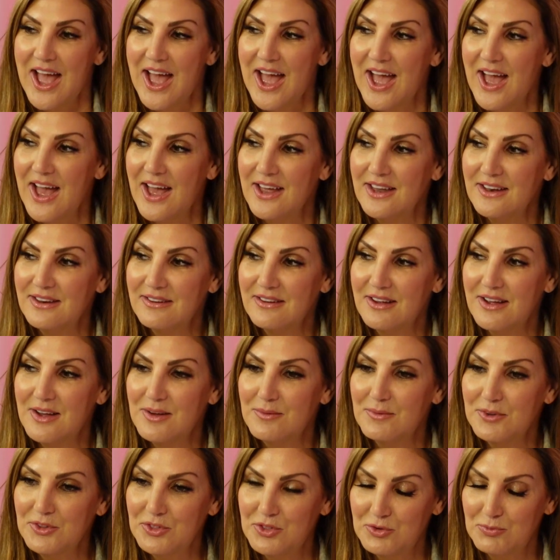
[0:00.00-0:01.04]
and
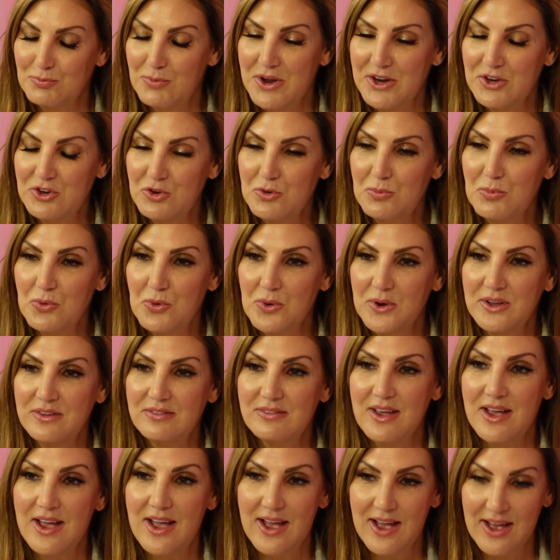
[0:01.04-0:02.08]
my 2 boys
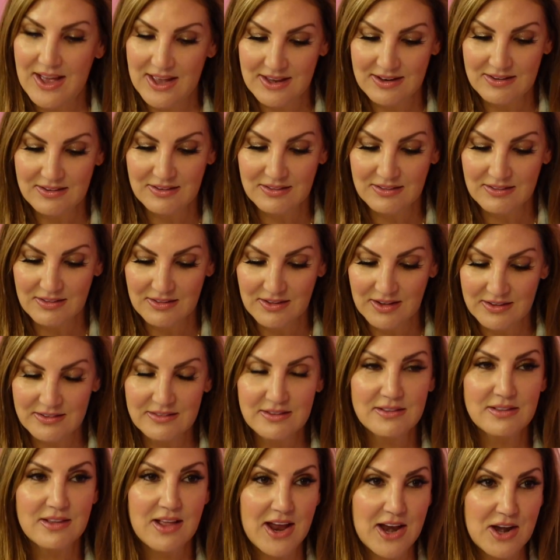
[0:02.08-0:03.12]
and a
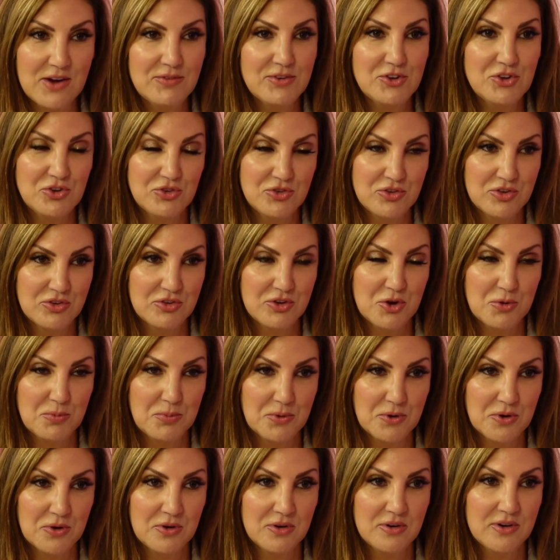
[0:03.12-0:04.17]
delight of a juicy
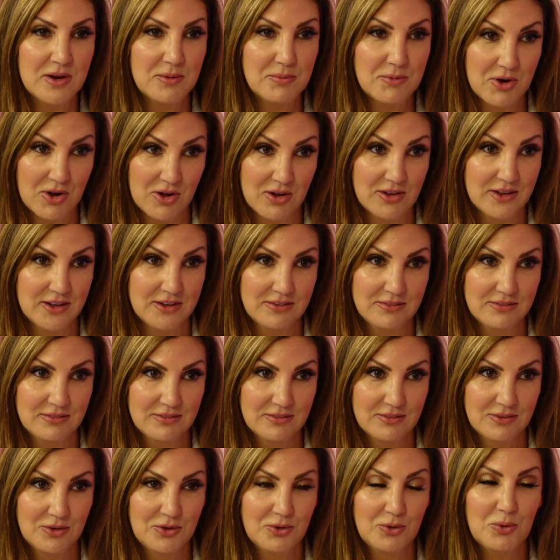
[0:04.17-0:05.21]
scooper named Colin,
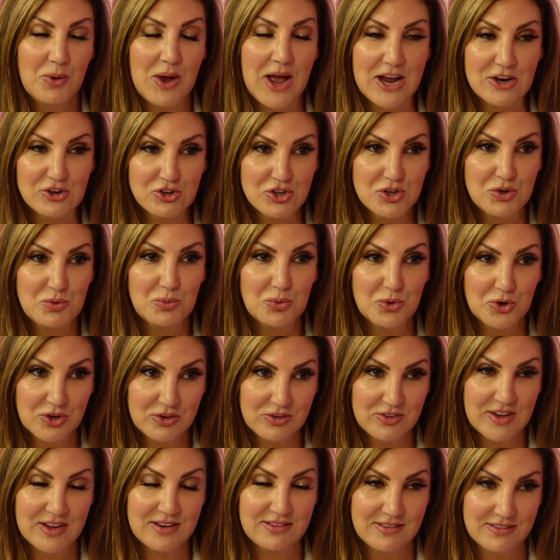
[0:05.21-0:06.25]
who actually
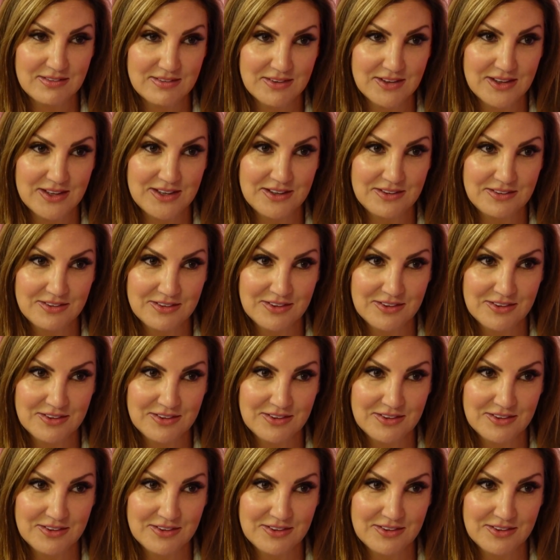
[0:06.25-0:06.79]
works at Disneyland.